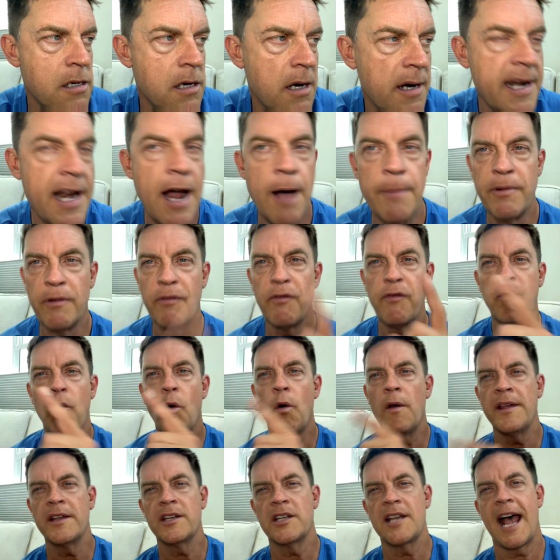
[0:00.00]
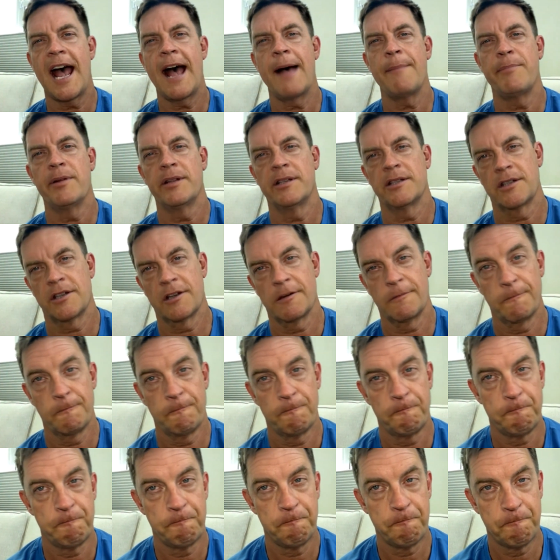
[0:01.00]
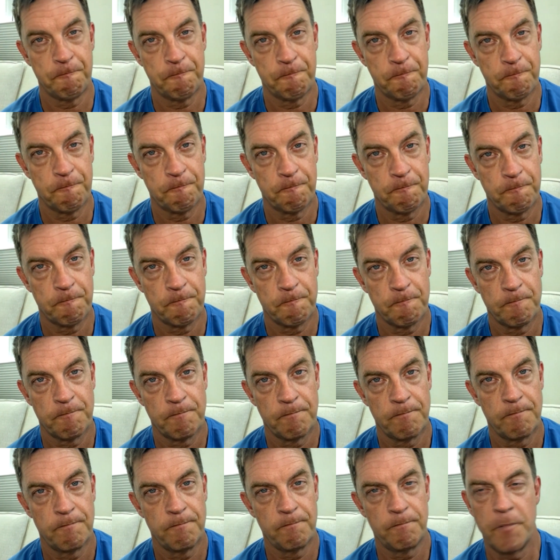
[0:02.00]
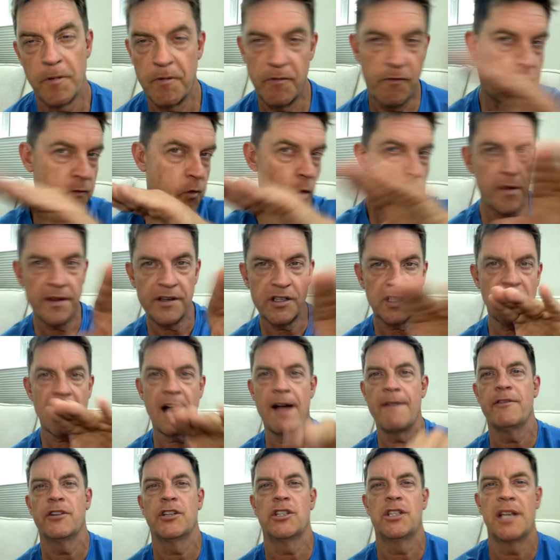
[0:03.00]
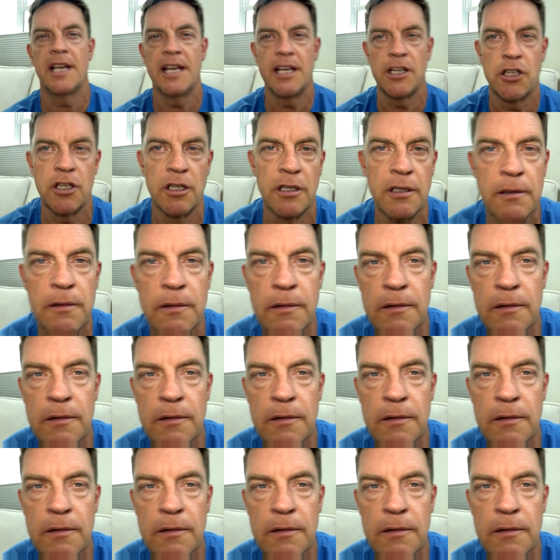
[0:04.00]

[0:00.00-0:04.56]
now before this happens, before this conversation,